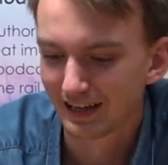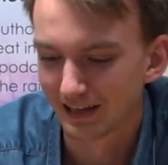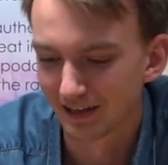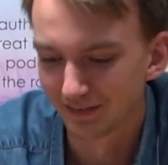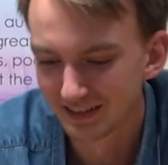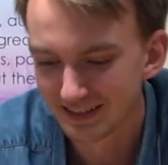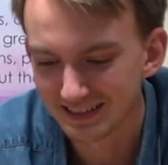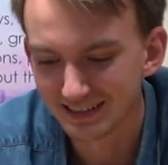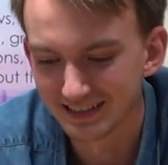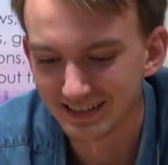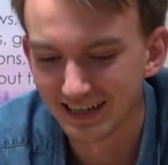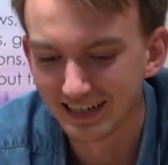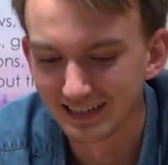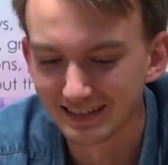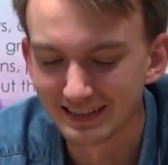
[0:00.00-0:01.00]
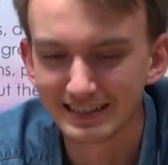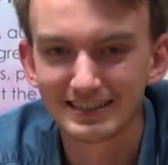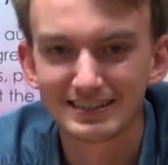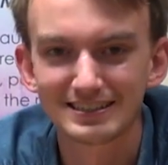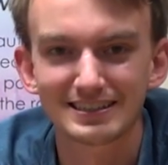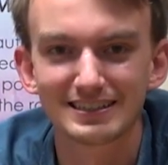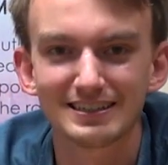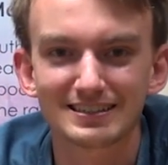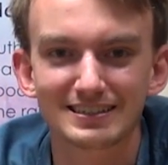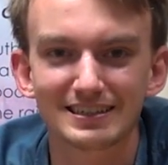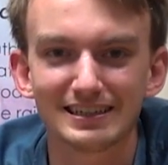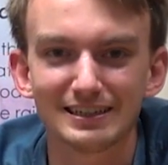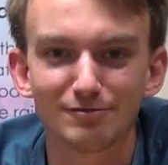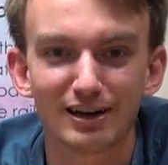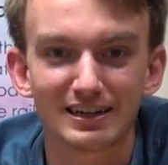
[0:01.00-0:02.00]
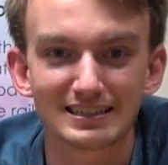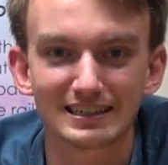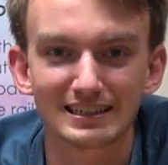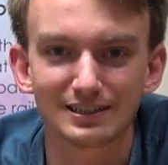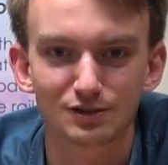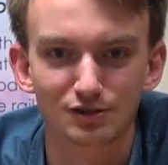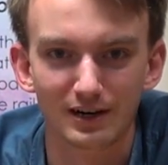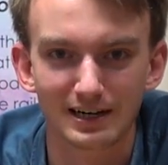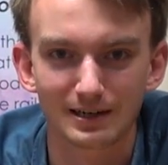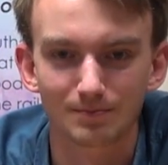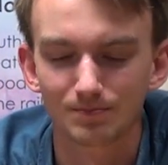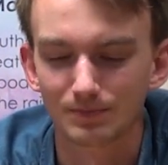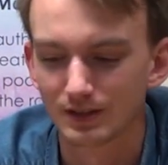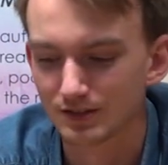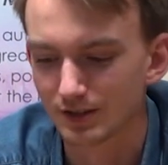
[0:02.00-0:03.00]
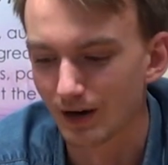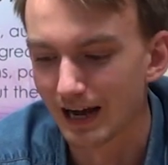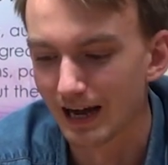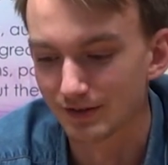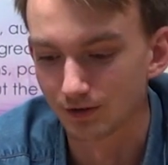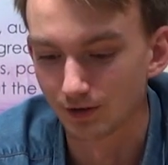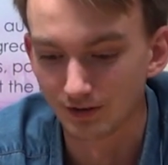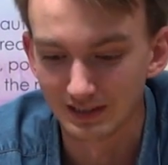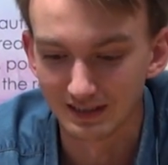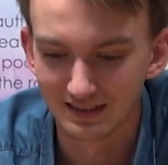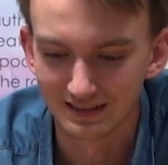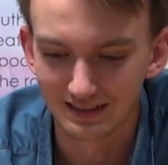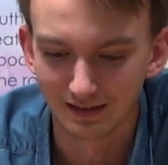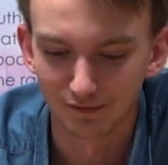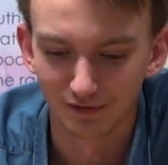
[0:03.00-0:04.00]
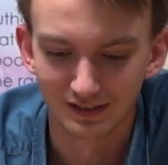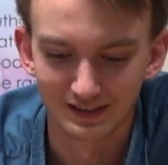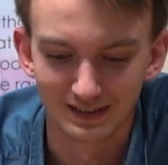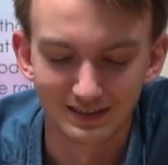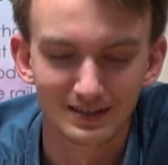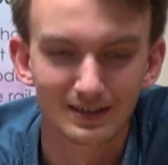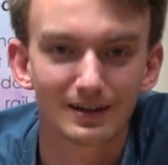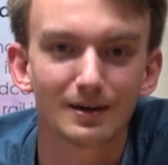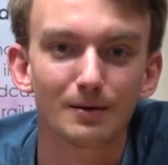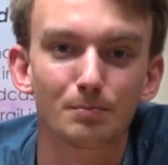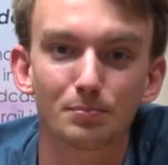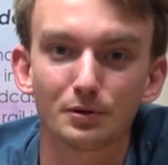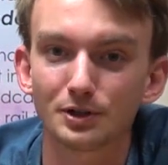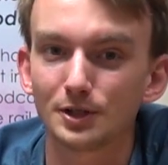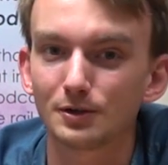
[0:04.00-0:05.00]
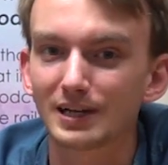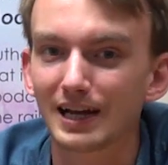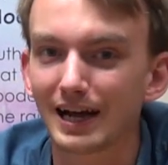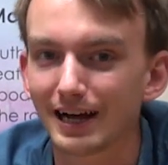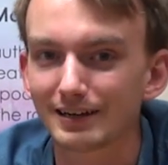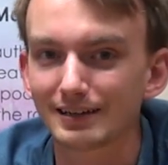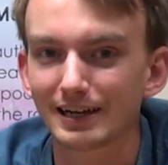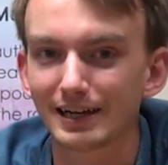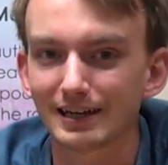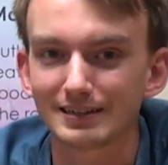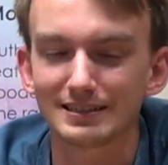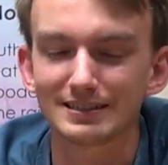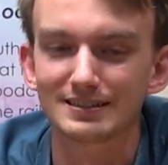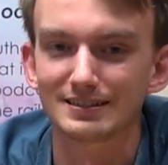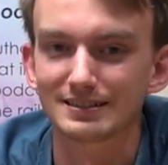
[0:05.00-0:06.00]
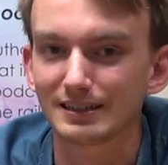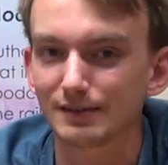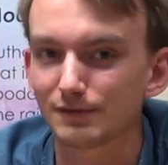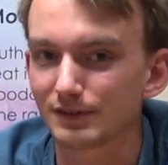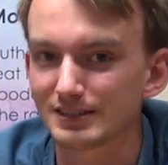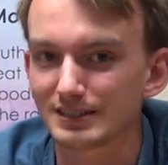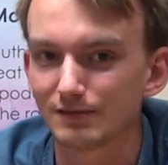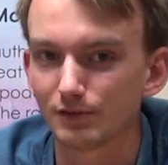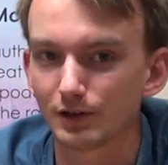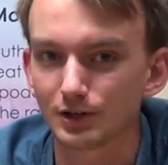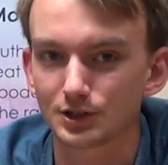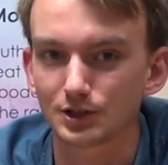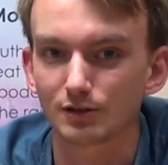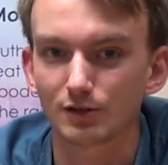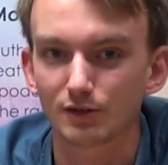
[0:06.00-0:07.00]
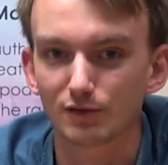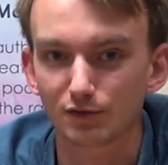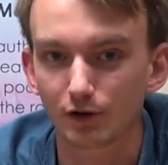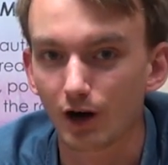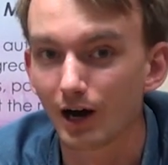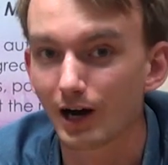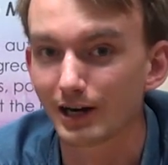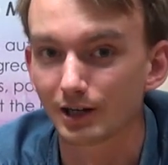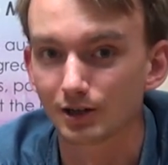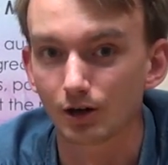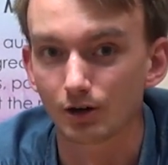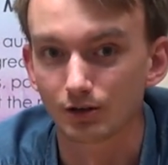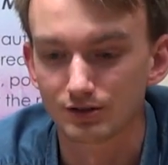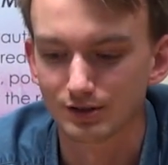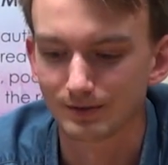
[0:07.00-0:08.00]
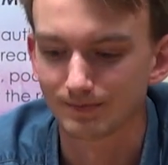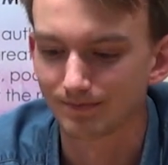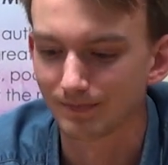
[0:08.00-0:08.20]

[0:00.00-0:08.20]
And this is a DCC ready train, so it hasn't got DCC fitted, but you can get a DCC fitted version for a higher cost.